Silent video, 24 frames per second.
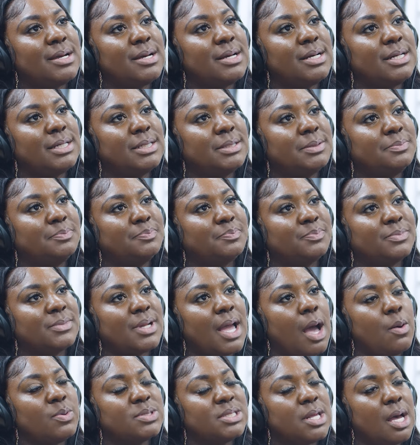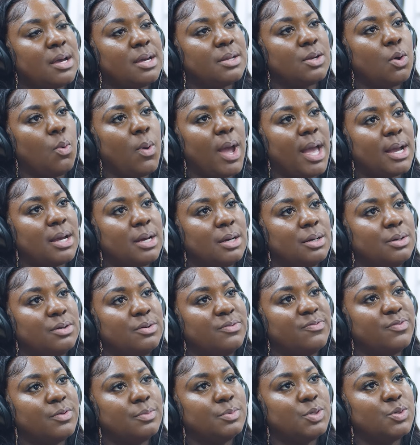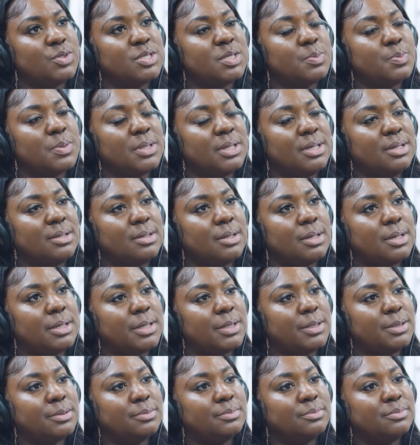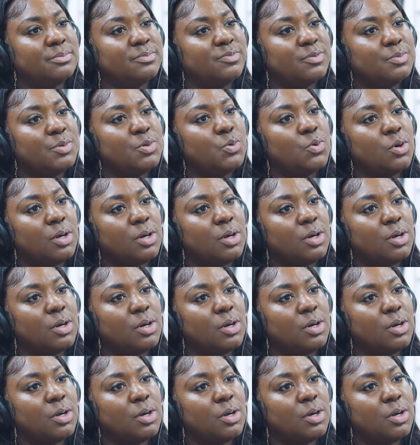I was talking to Wacko from UTP, from